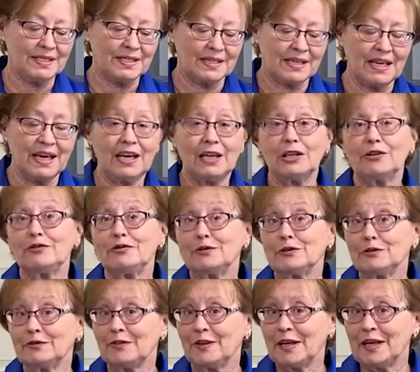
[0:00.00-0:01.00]
a colorful,
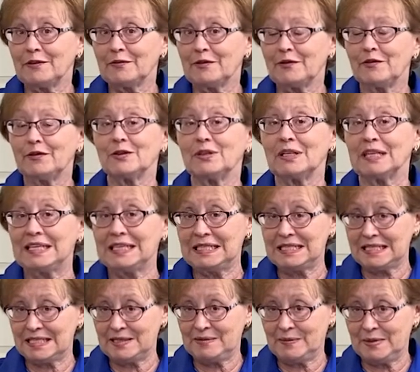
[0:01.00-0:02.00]
flavorful,
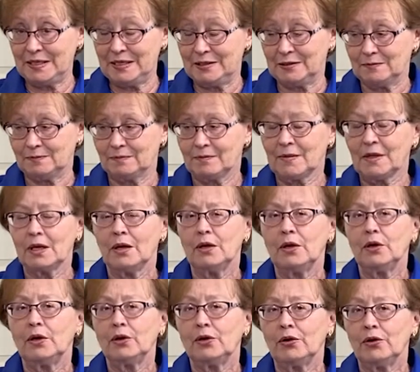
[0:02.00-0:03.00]
easy meal.
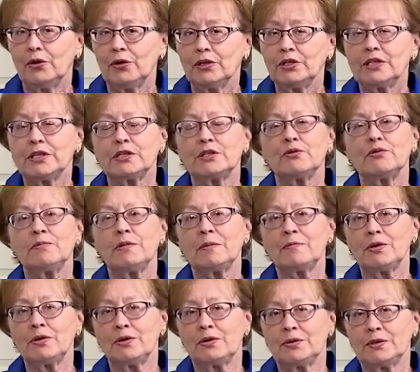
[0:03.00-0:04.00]
Just remember
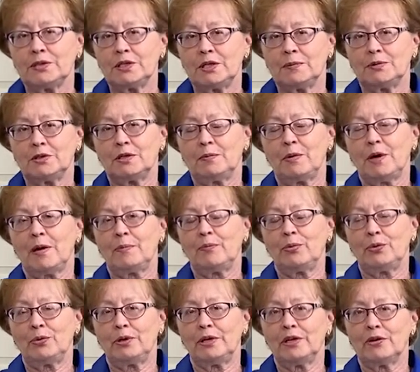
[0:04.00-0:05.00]
those tips about
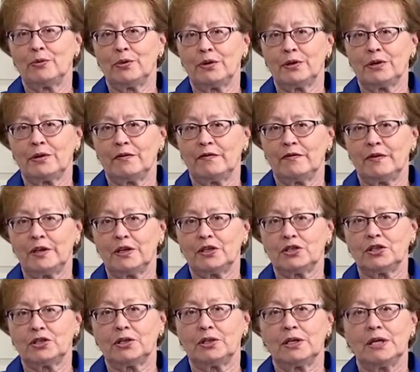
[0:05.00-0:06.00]
broiling with
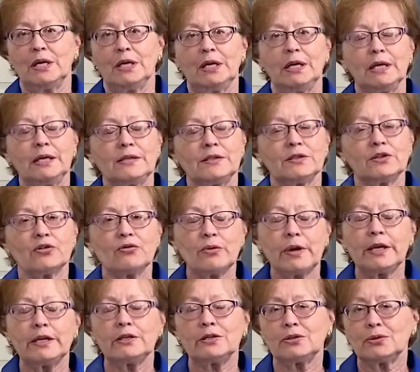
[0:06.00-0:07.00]
convection. It's a
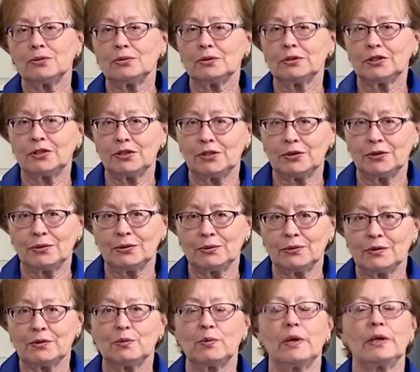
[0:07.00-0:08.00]
great tool to
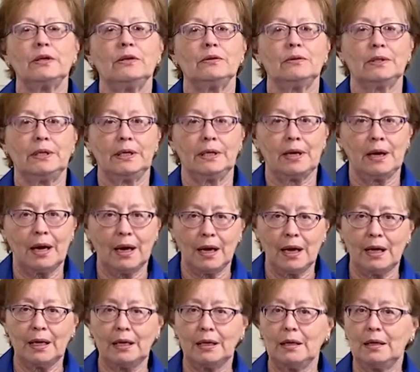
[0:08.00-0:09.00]
use when you need
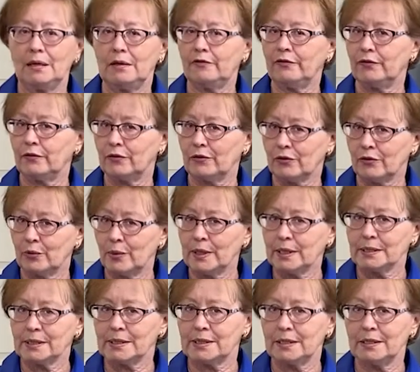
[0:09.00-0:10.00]
high heat for a quick
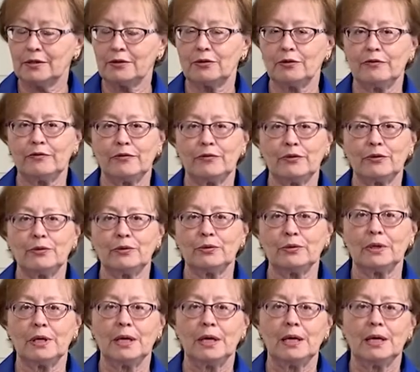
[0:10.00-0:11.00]
sear of food,
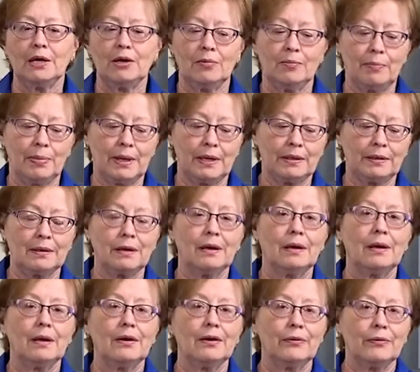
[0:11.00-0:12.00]
but
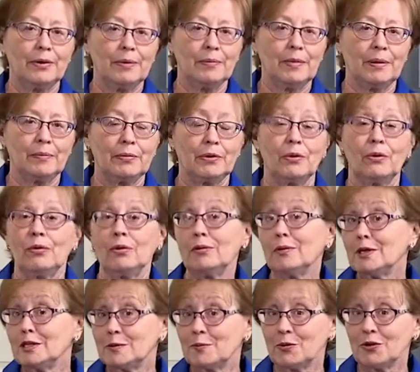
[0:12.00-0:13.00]
remember,
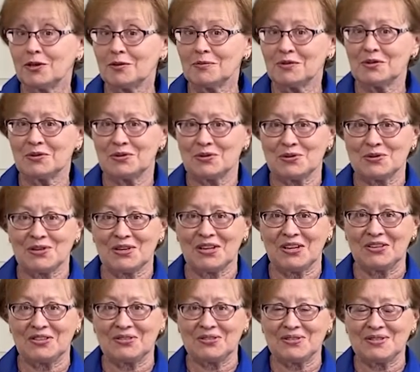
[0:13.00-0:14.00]
always broil with the door
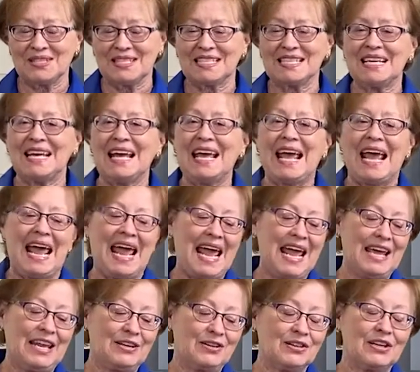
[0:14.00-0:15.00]
closed
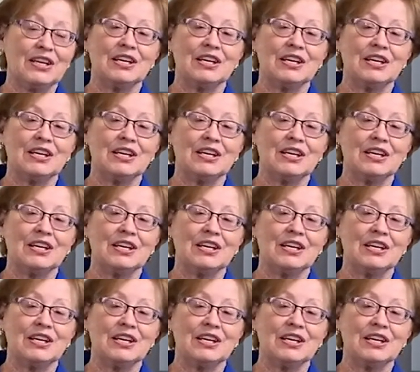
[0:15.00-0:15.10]
and